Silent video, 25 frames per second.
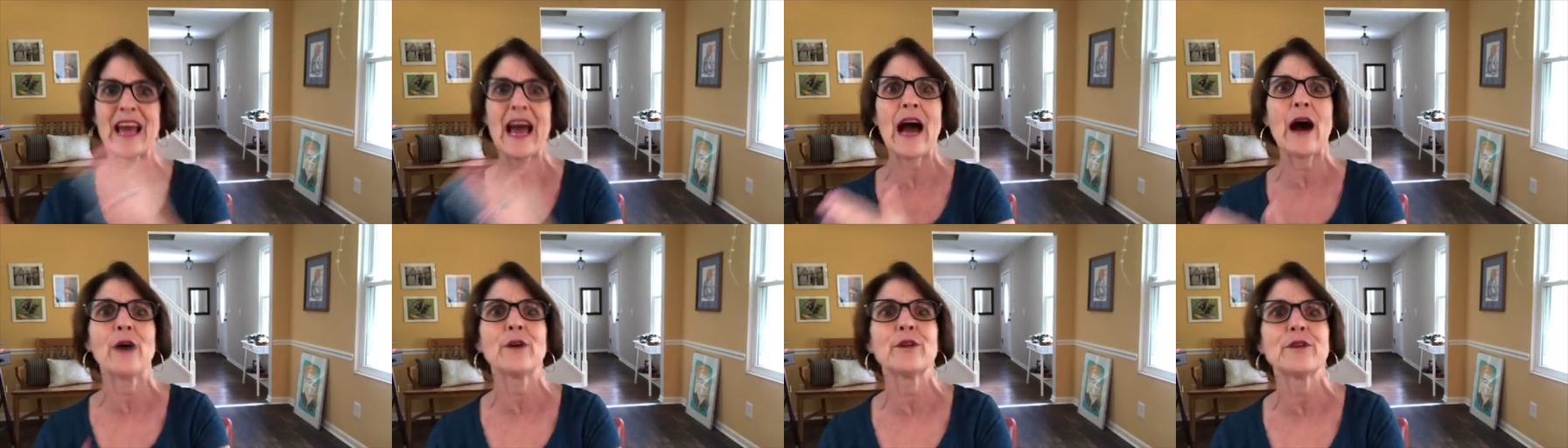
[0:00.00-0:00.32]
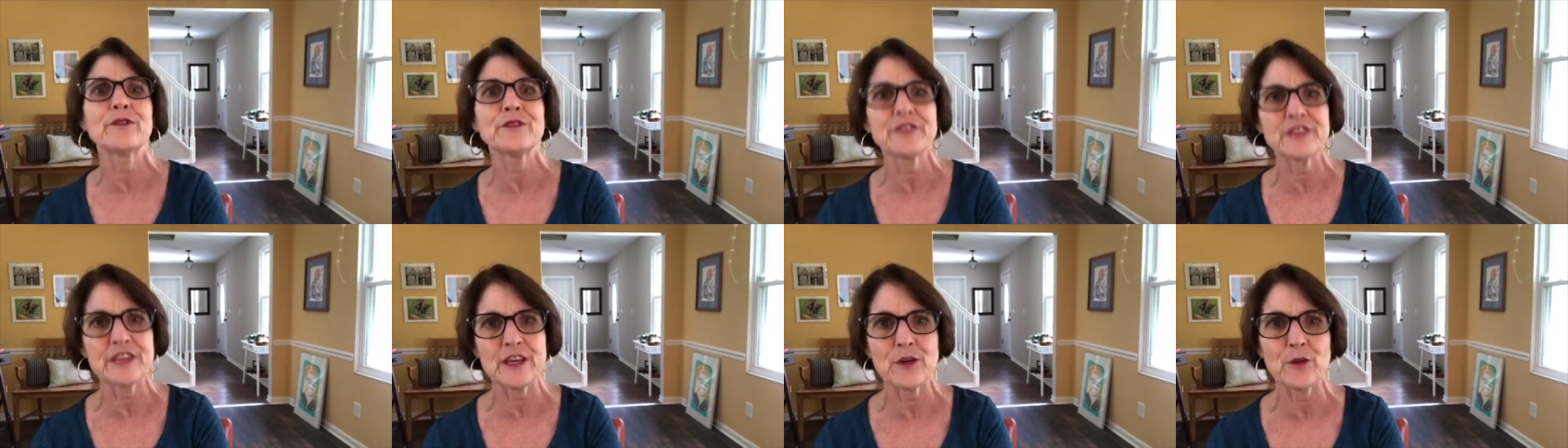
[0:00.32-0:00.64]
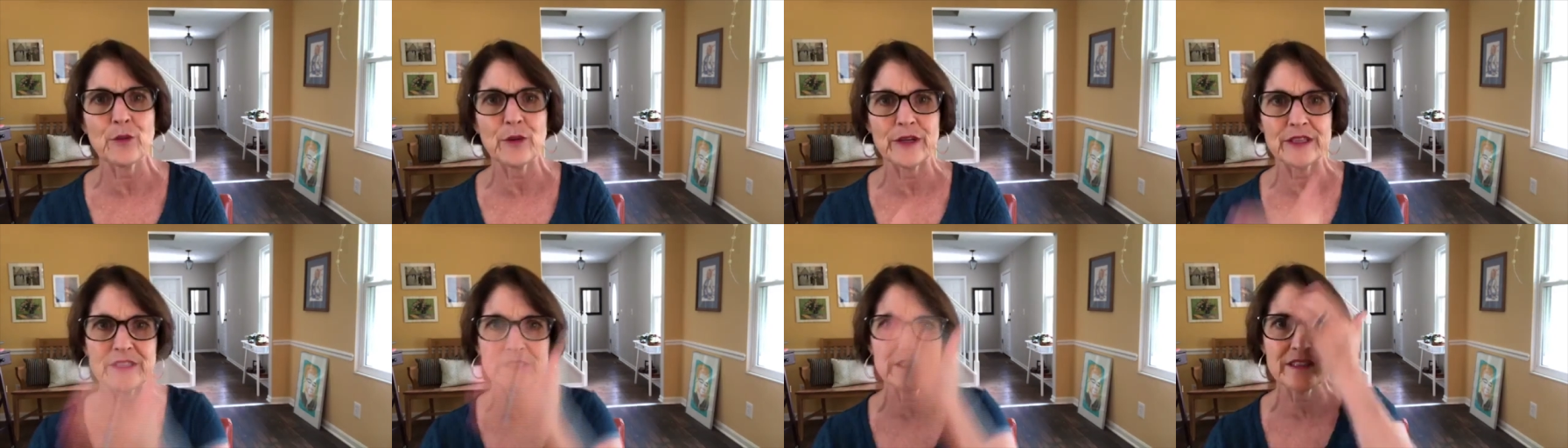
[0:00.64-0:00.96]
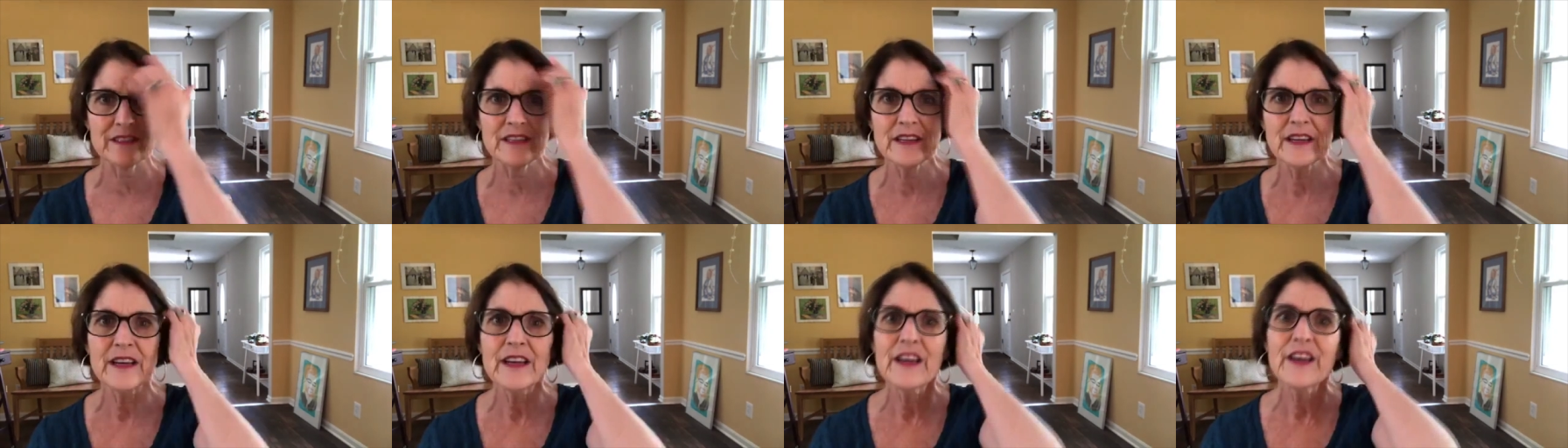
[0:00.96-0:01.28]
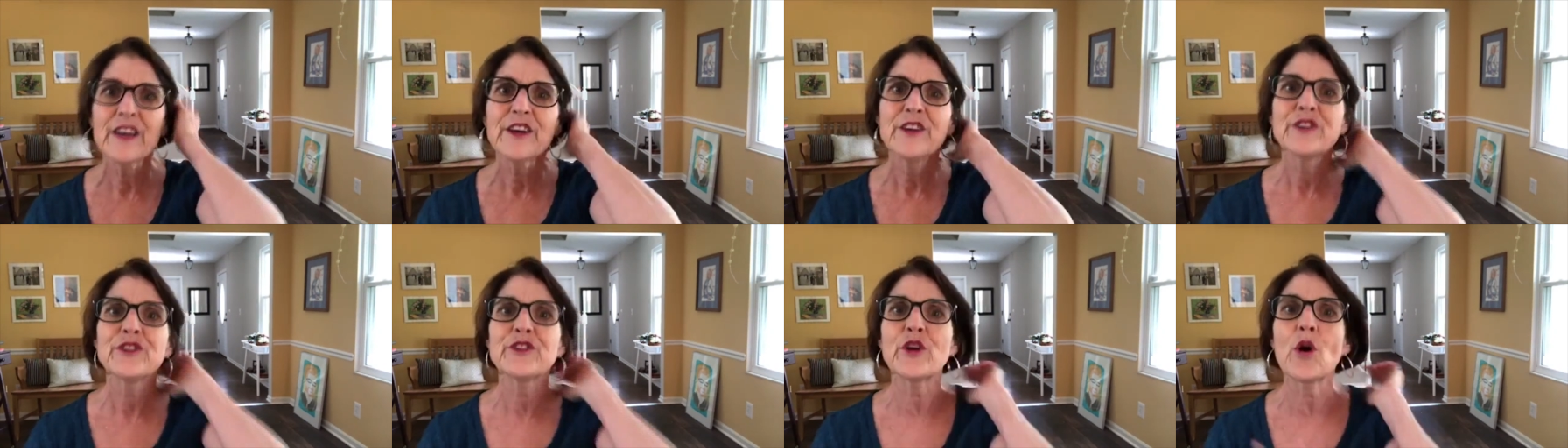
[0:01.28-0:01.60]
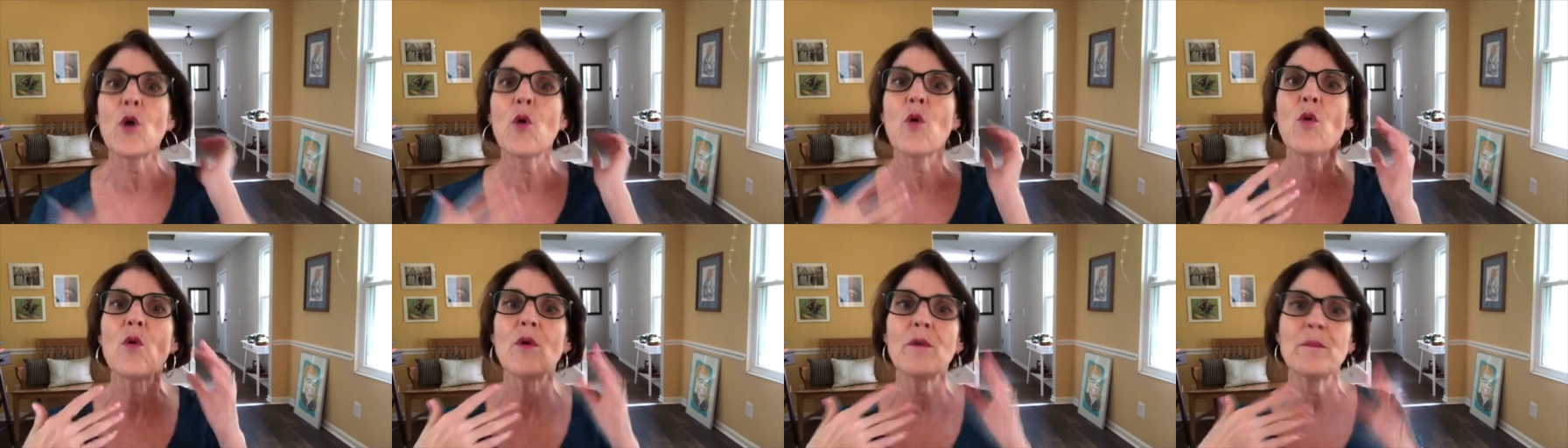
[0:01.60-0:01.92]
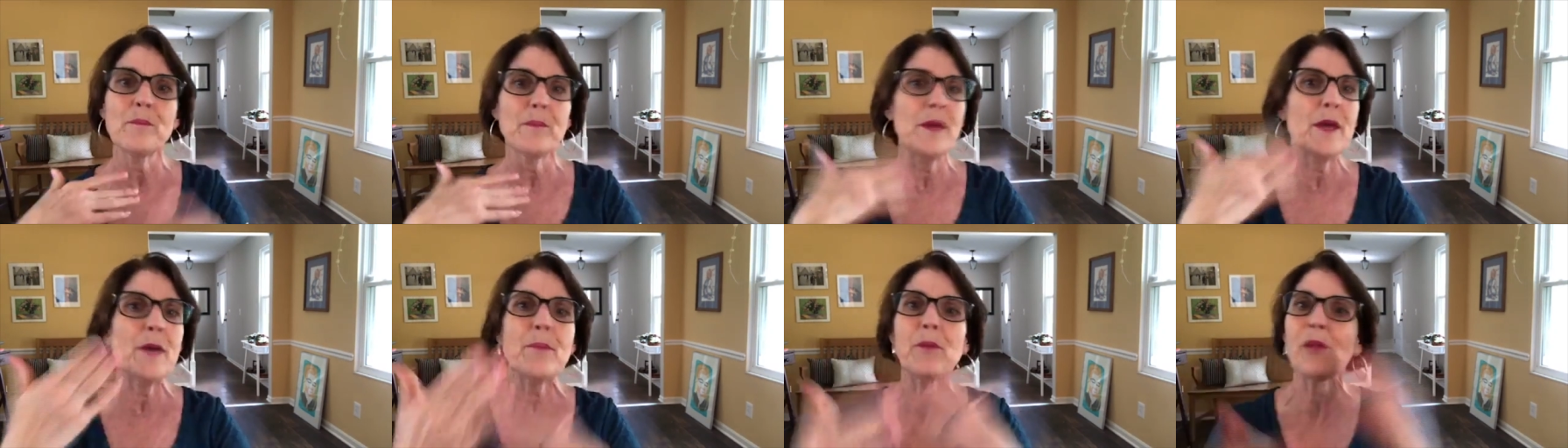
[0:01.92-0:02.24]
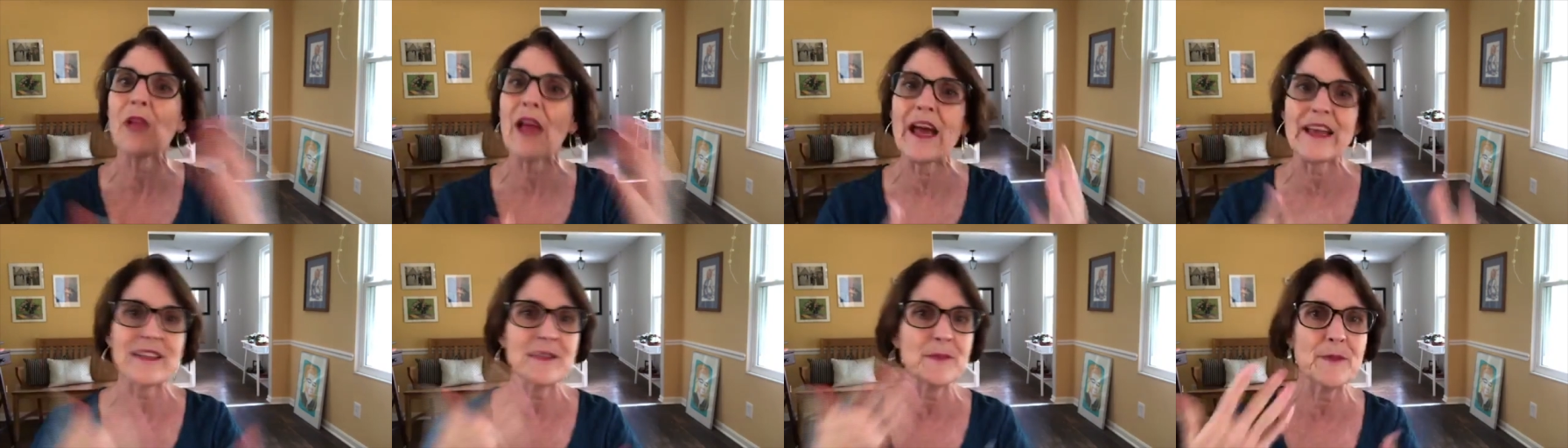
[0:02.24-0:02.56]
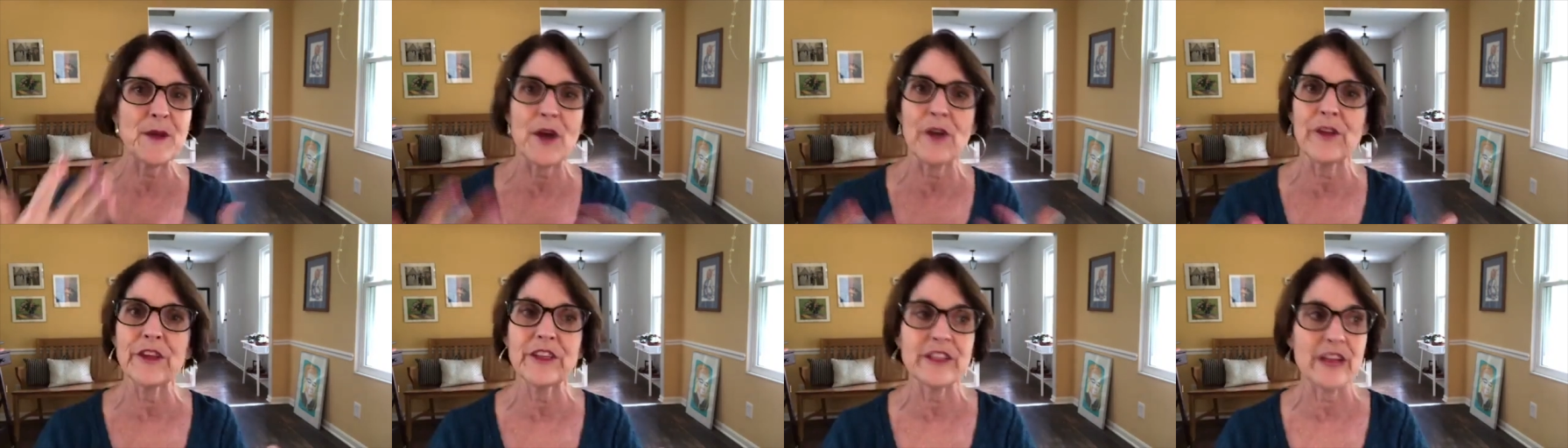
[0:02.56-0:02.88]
out of sequence. So people ask me all the